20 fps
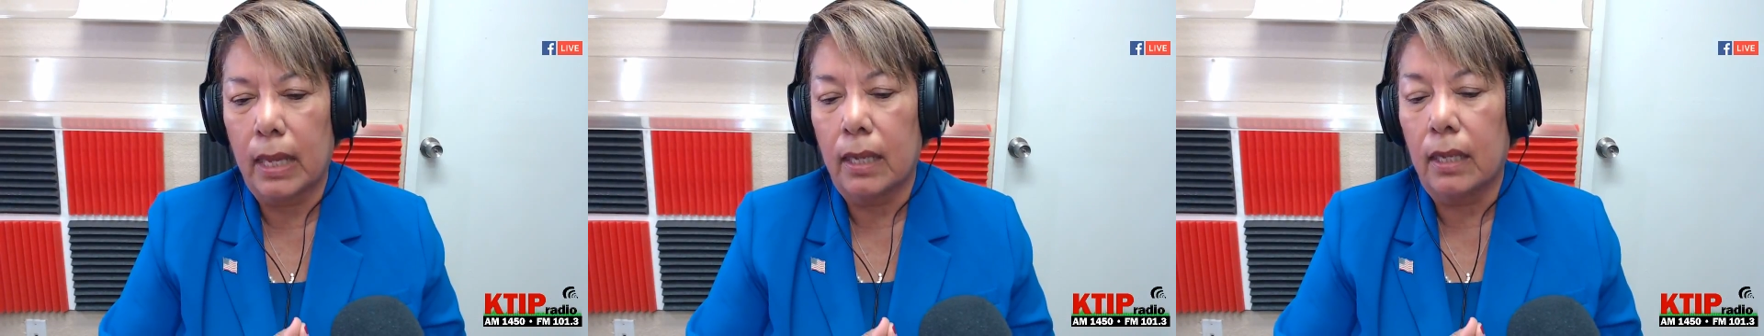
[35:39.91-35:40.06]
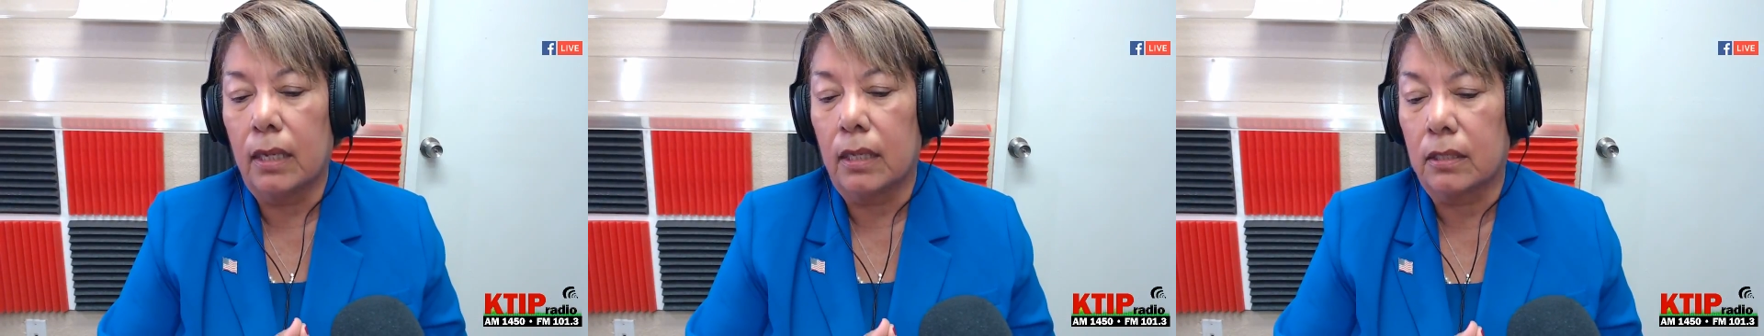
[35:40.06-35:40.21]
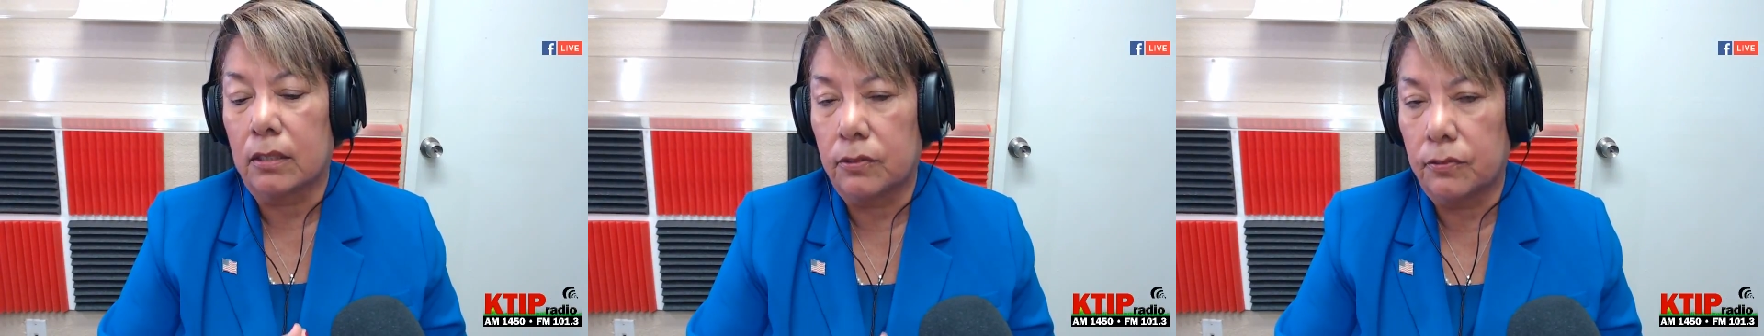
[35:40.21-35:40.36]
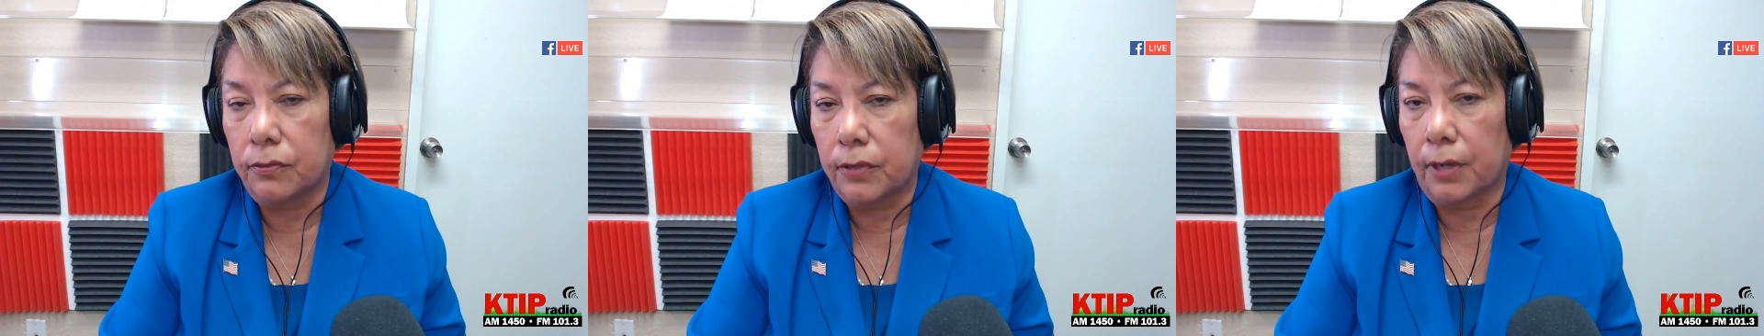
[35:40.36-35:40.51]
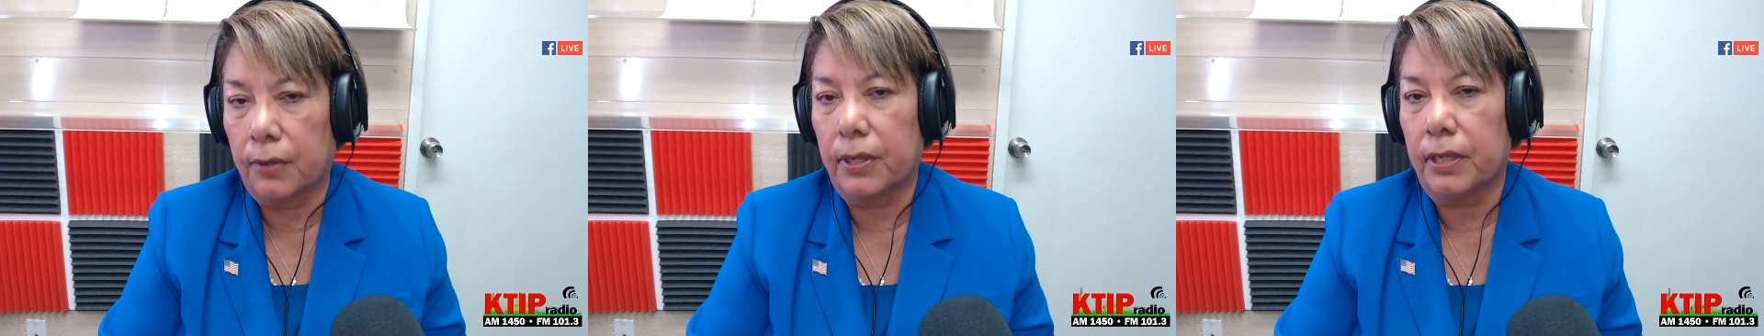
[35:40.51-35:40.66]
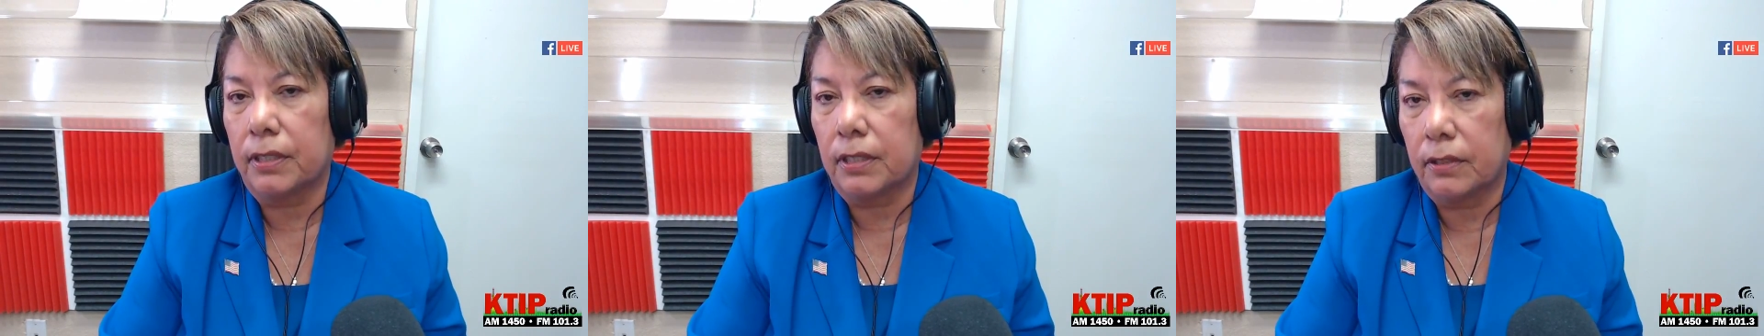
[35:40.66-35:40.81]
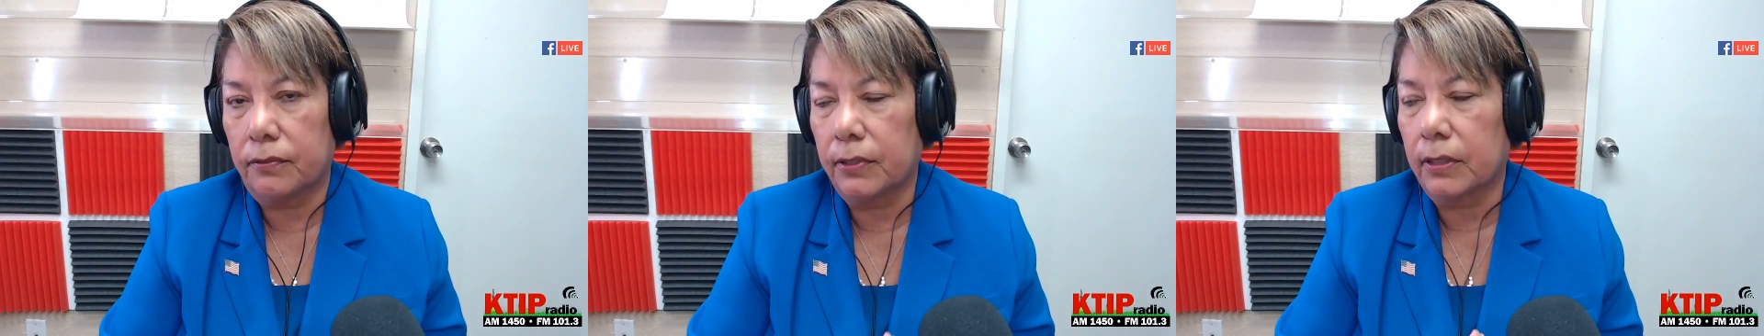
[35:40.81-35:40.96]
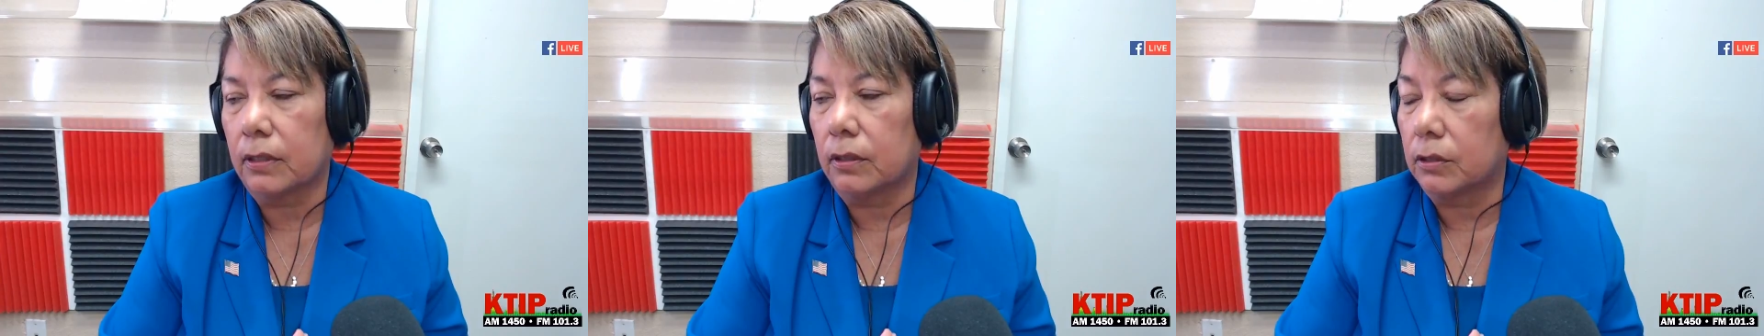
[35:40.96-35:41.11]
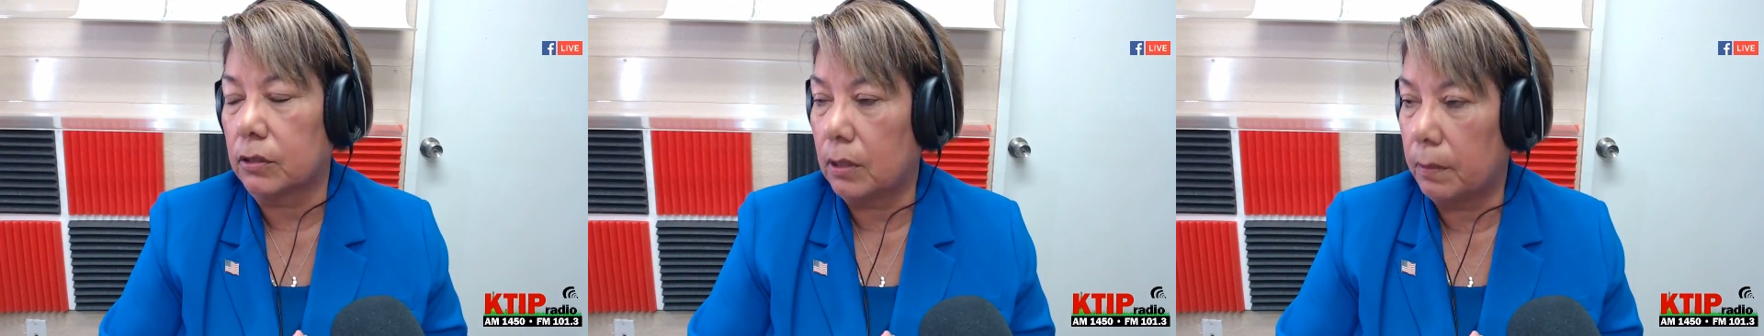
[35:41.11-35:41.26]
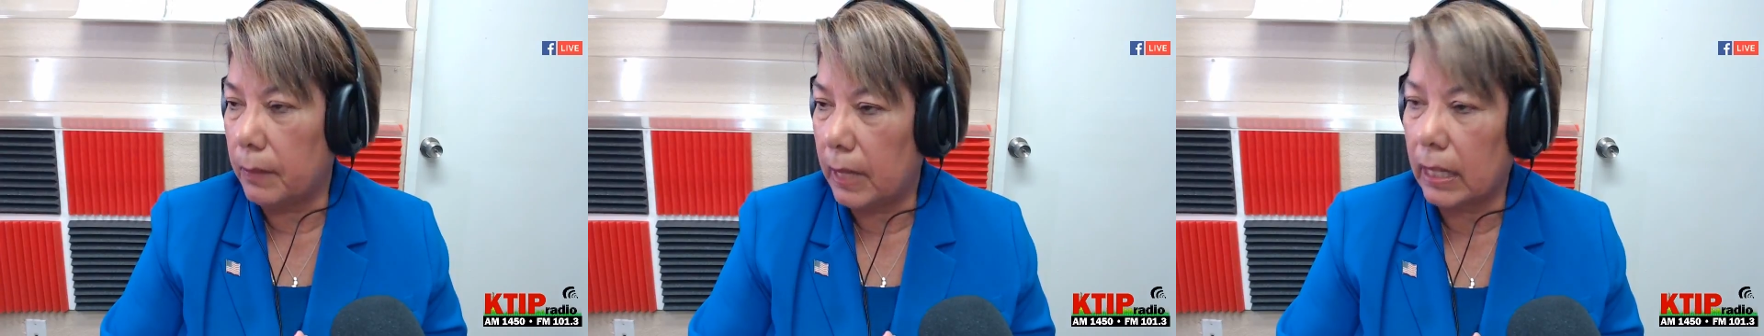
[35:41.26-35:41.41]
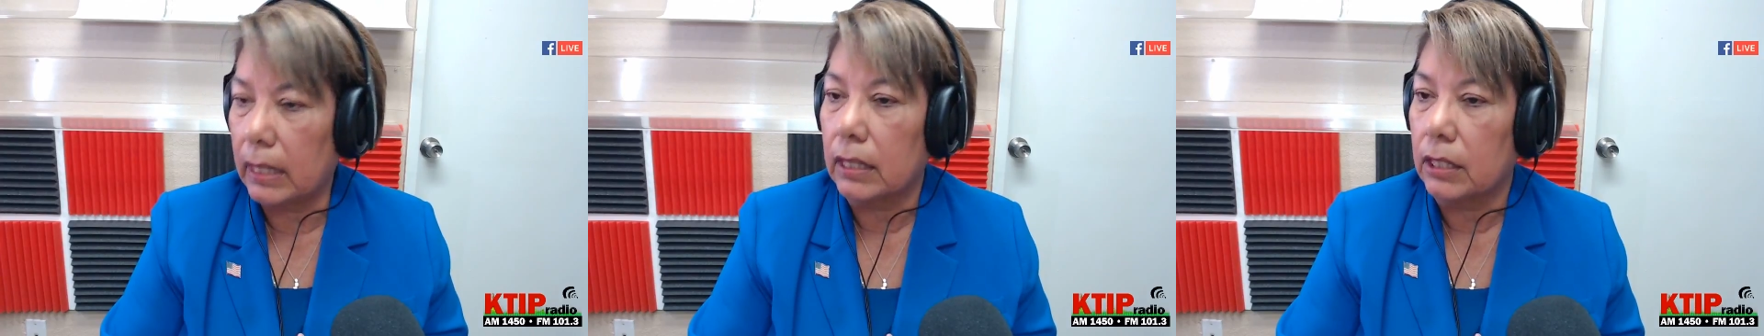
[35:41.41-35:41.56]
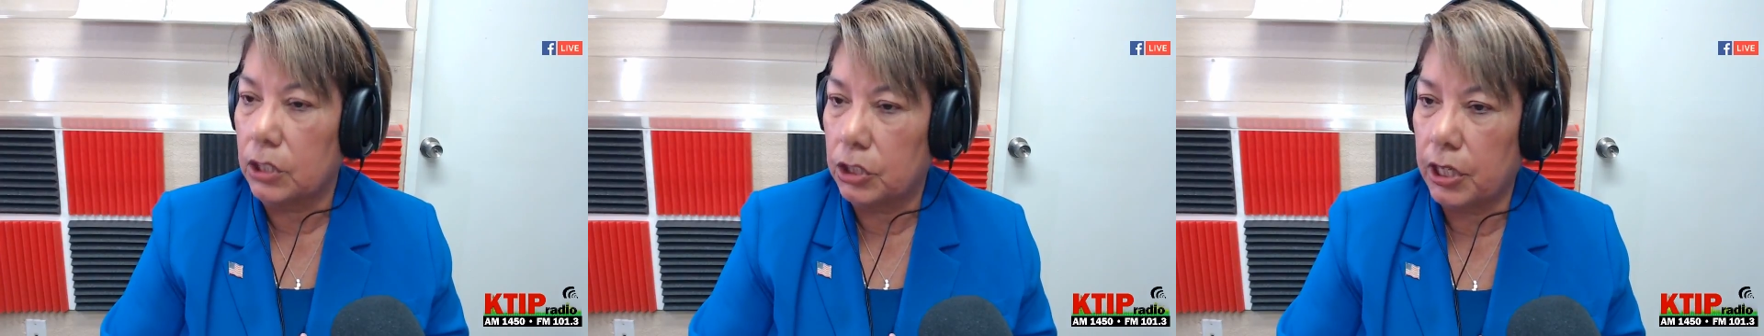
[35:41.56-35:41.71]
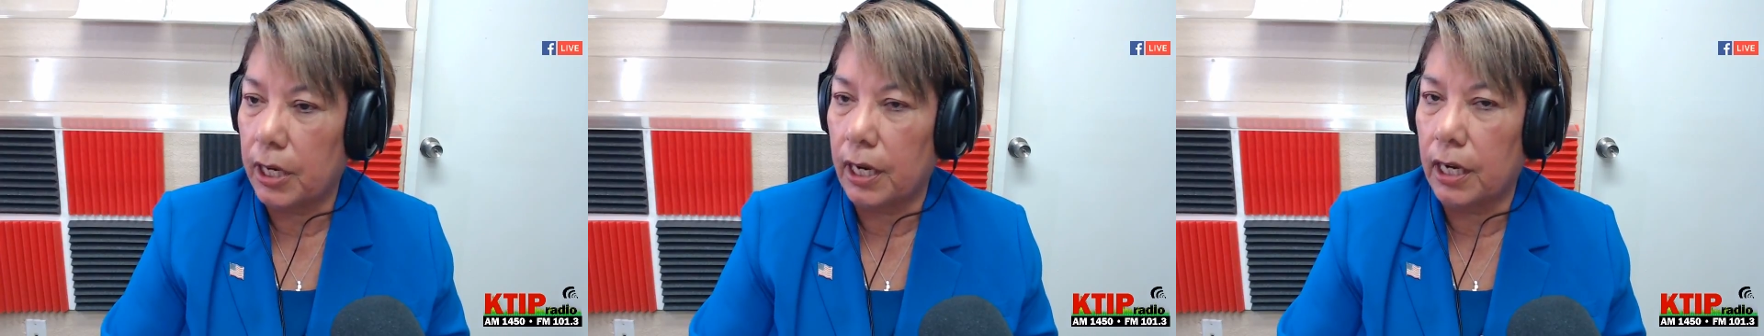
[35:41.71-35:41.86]
it's very difficult to make a
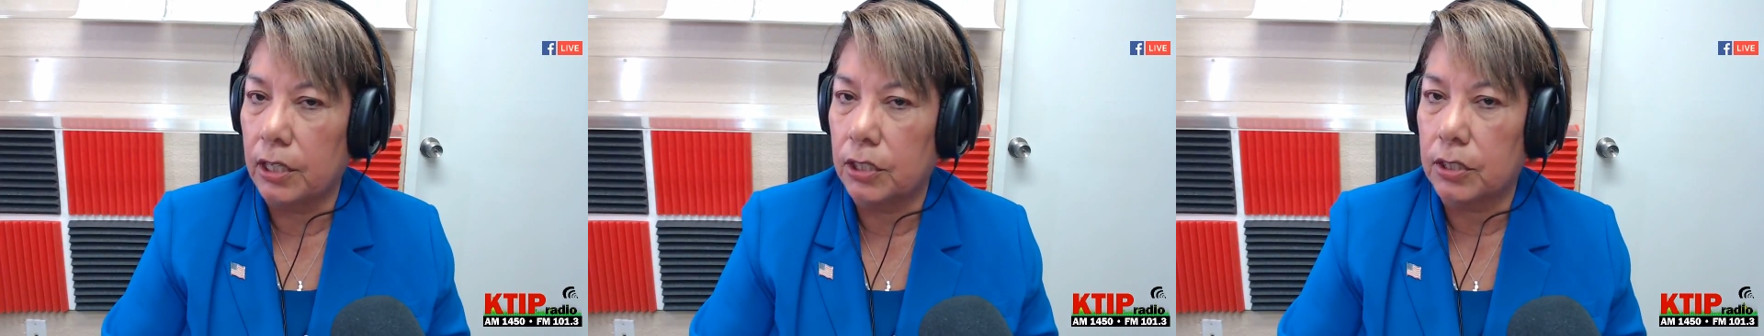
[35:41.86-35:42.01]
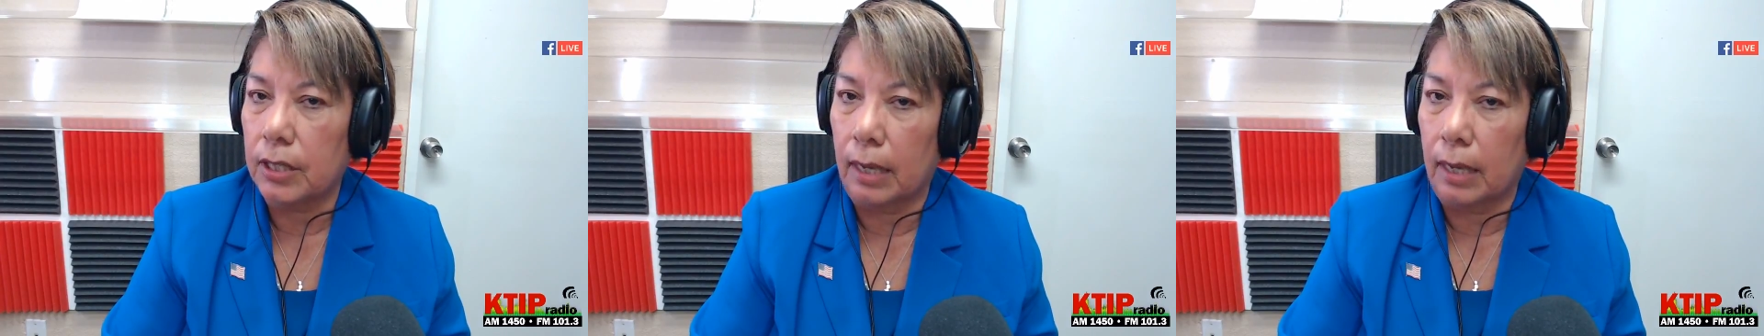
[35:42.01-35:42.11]
change.